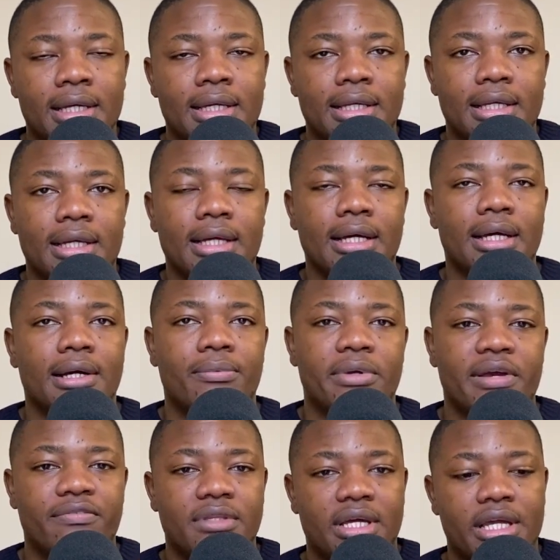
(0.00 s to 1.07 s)
We
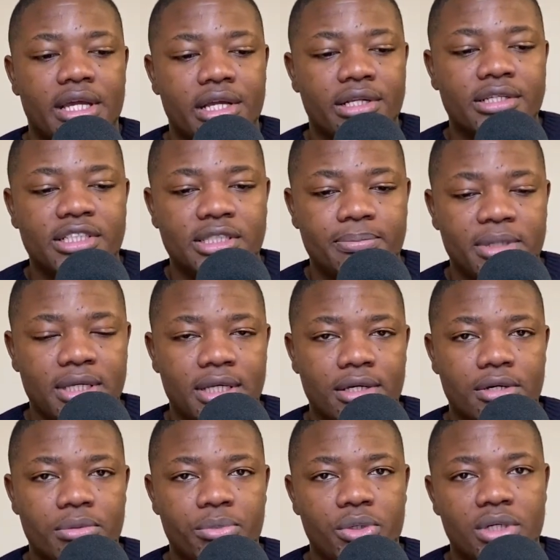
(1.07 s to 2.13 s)
have the English-speaking
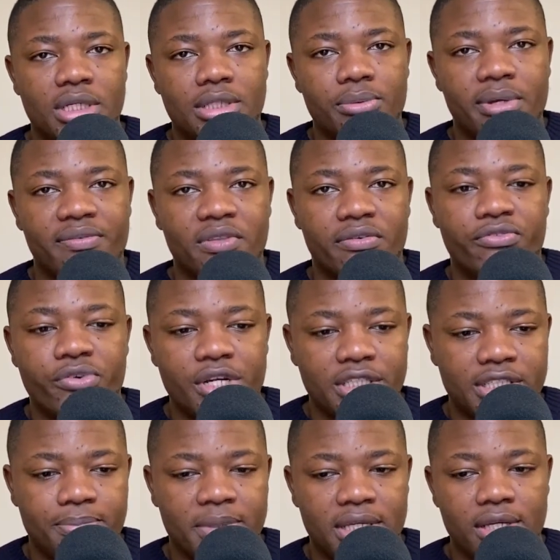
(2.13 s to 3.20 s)
community, we have the
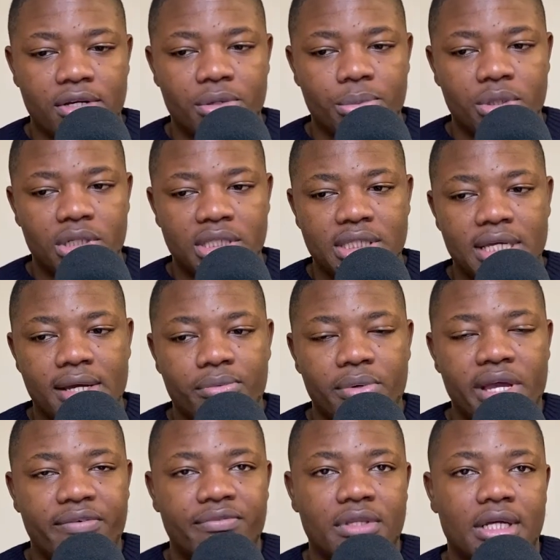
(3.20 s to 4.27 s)
French-speaking community, and we
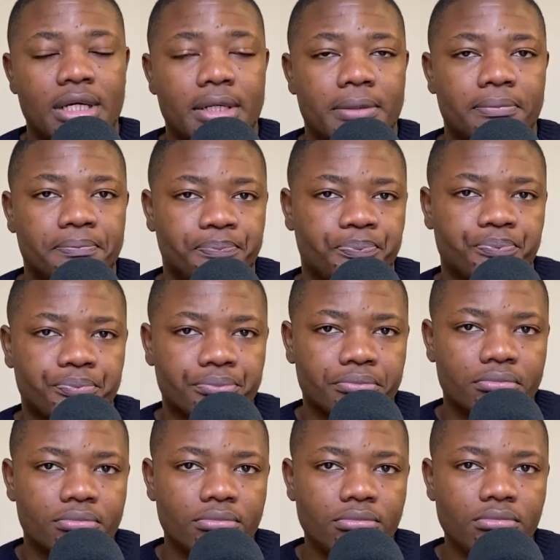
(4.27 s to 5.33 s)
have the
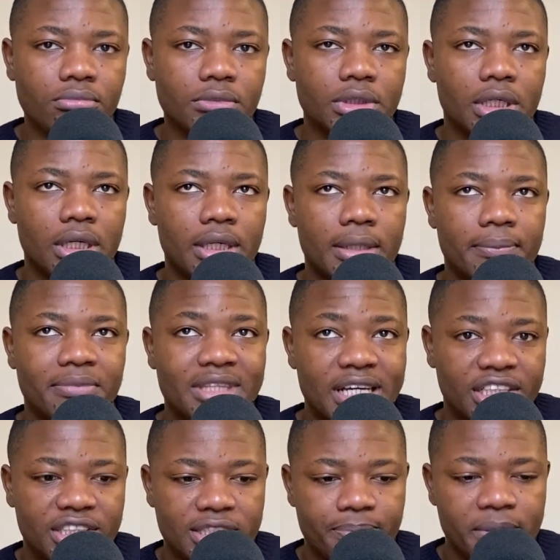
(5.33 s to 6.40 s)

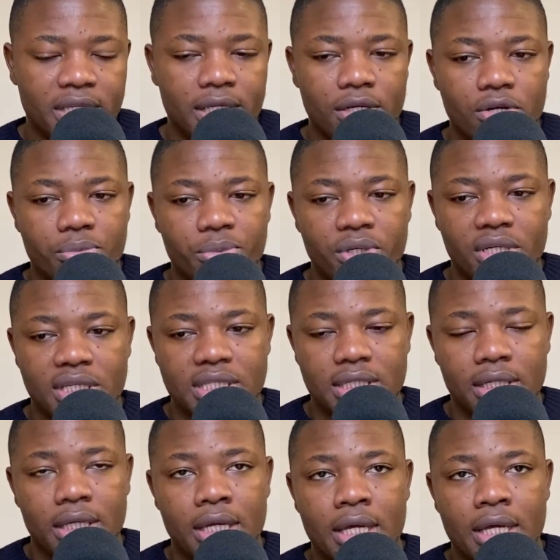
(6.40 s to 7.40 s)
Dutch-speaking community.